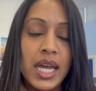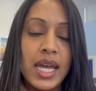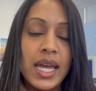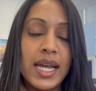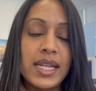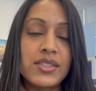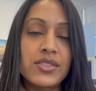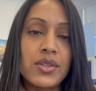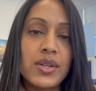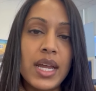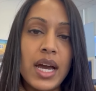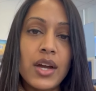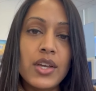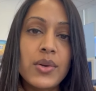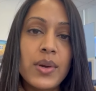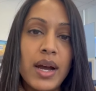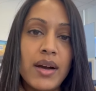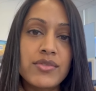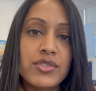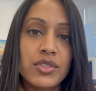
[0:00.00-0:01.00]
And so now you
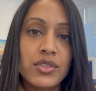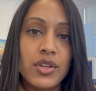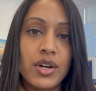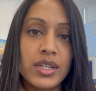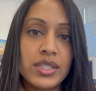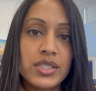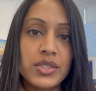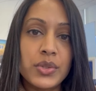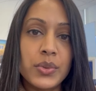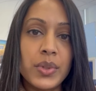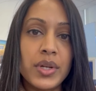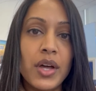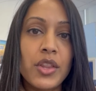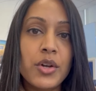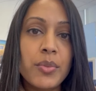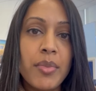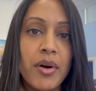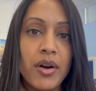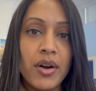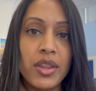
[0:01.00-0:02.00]
have to look to another
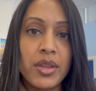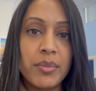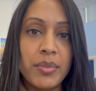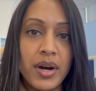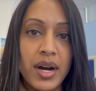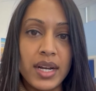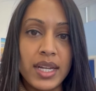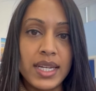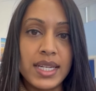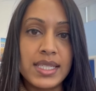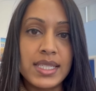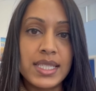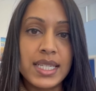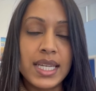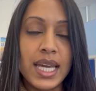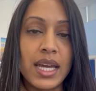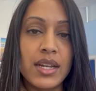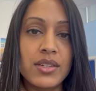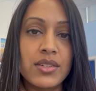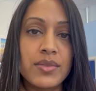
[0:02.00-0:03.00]
part of the body to
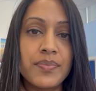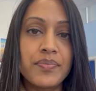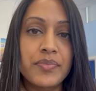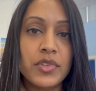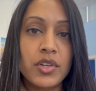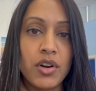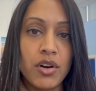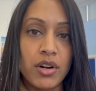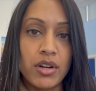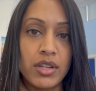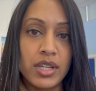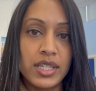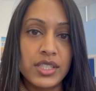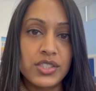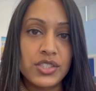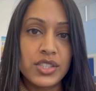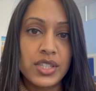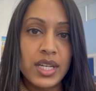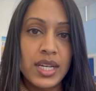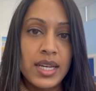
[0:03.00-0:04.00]
get
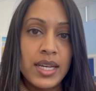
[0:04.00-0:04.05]
cartilage.